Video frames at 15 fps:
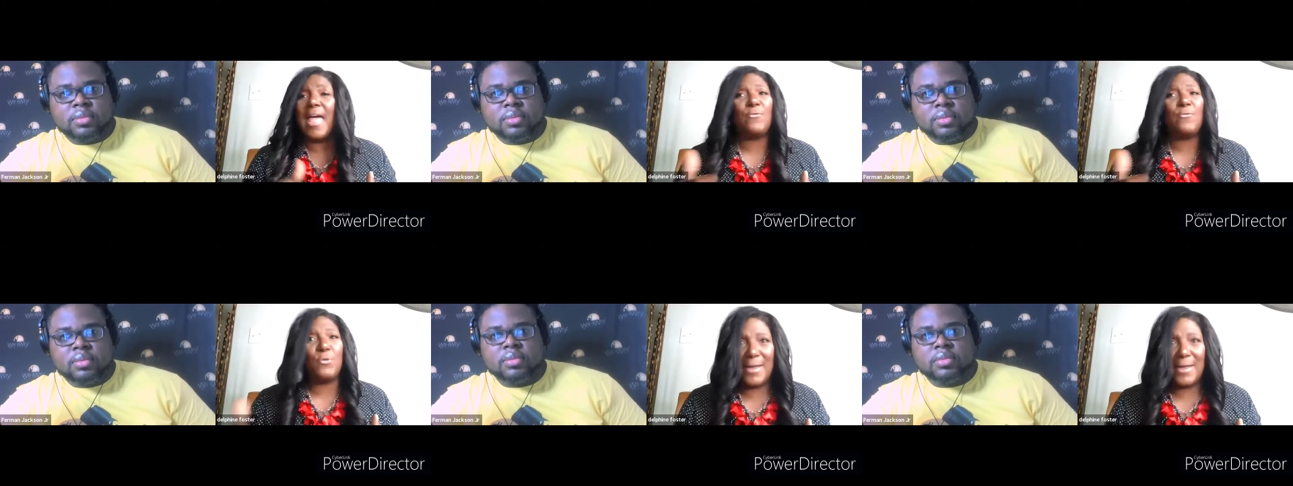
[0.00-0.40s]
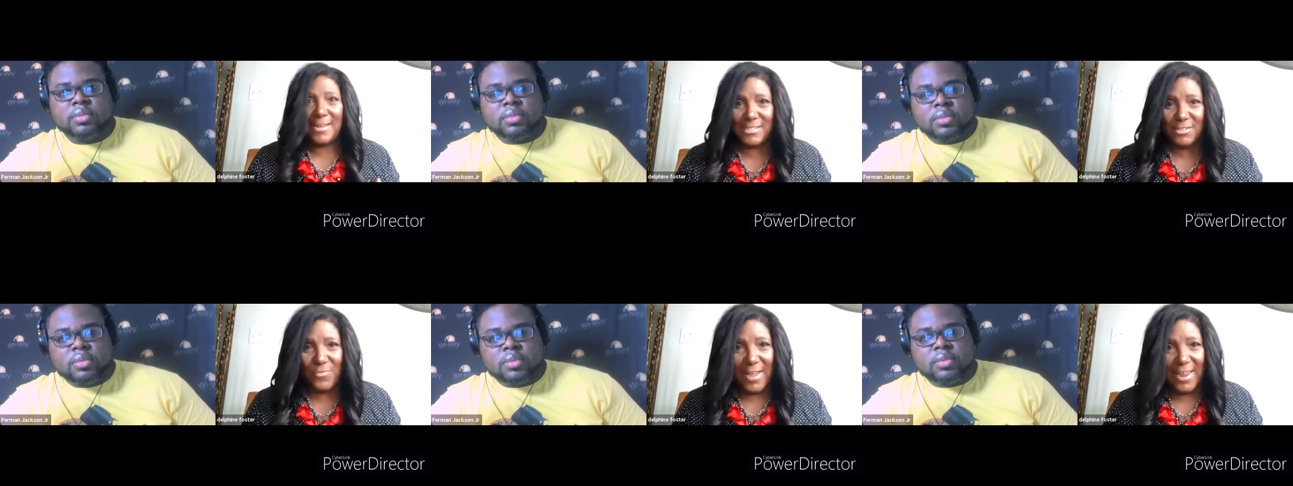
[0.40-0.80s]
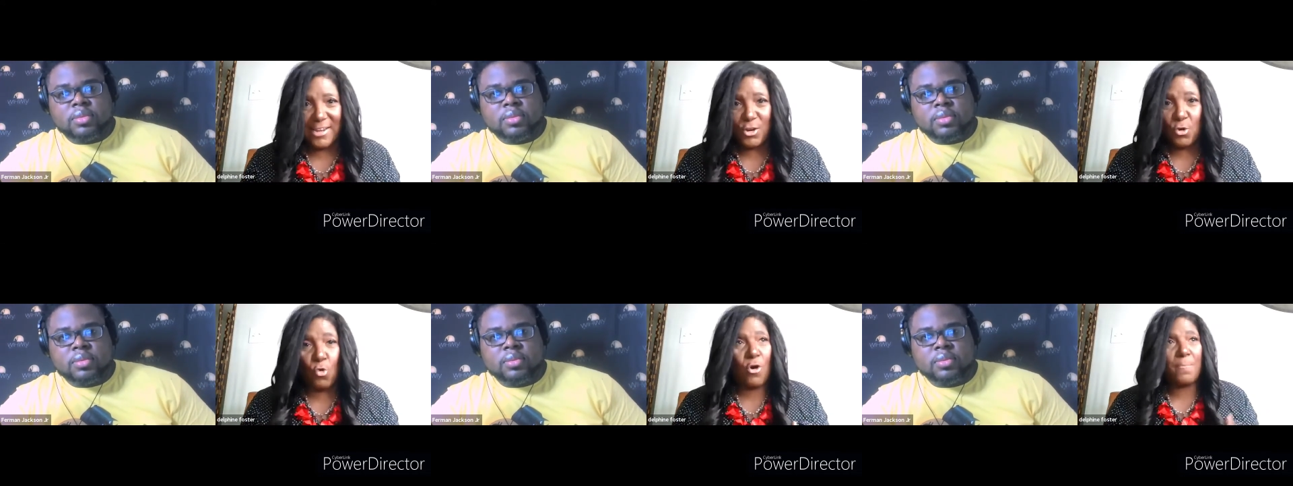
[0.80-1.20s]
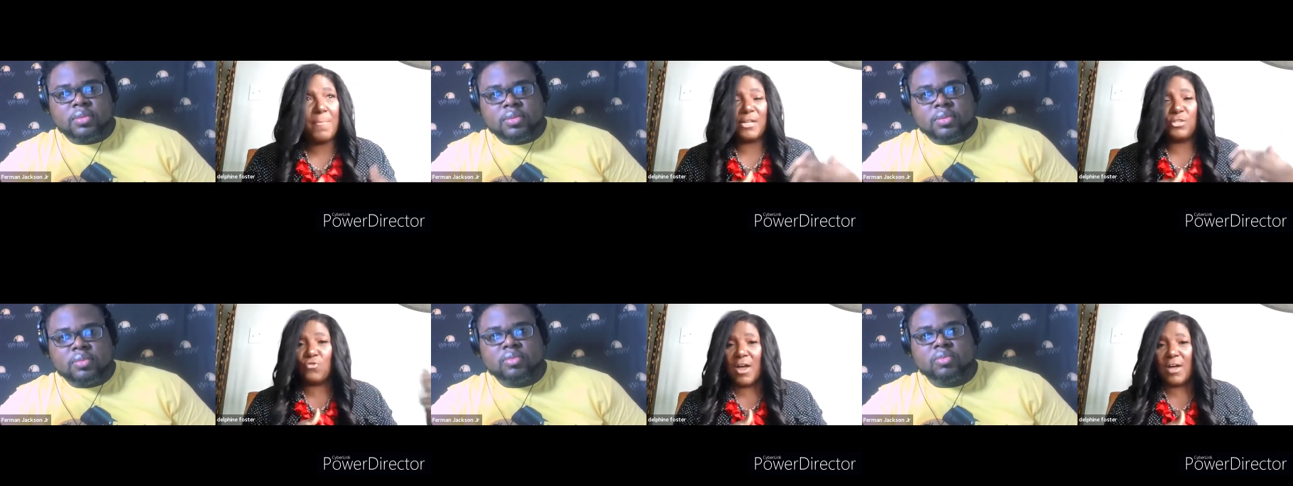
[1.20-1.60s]
Speaker 1: Everybody's invited. All
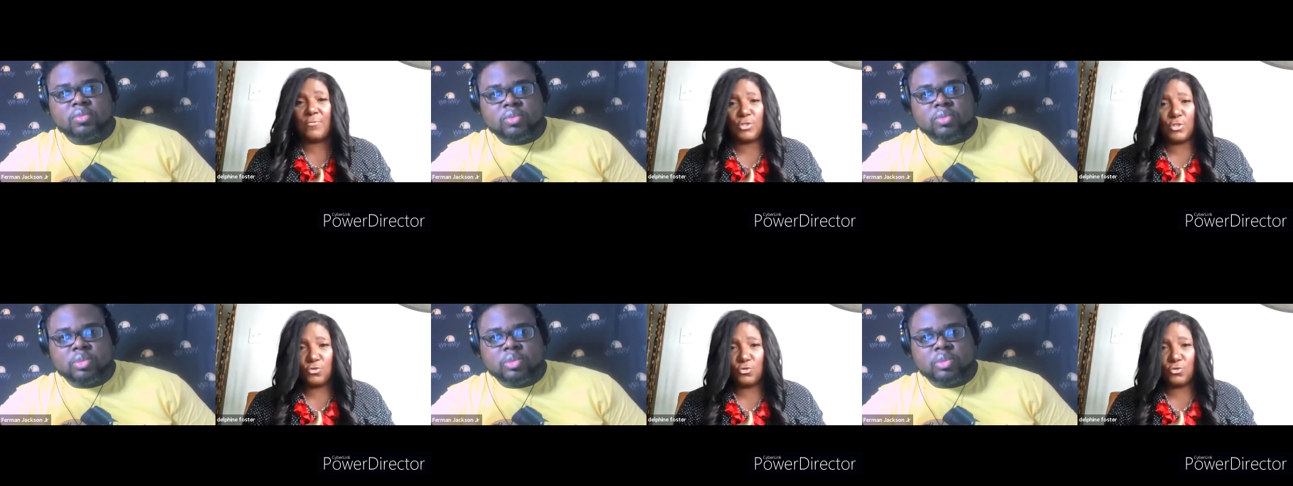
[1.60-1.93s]
my drivers